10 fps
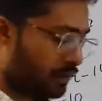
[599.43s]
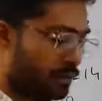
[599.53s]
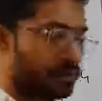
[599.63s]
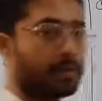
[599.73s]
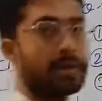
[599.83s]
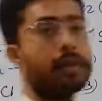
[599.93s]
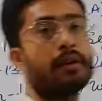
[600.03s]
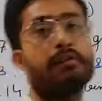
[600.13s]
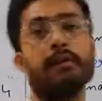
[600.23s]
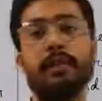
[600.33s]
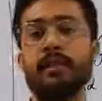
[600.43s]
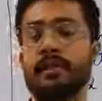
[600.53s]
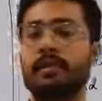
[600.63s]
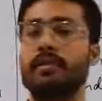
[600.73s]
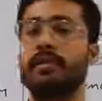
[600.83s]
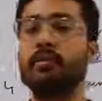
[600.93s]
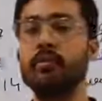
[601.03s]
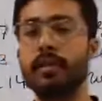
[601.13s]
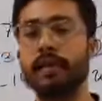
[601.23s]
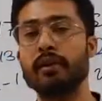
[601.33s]
So here we will just do
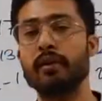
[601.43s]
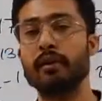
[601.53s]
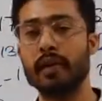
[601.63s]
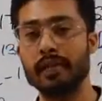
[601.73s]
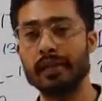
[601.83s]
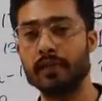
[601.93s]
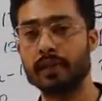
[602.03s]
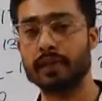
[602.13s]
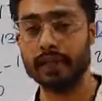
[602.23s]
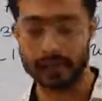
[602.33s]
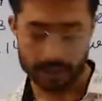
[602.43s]
it orally only.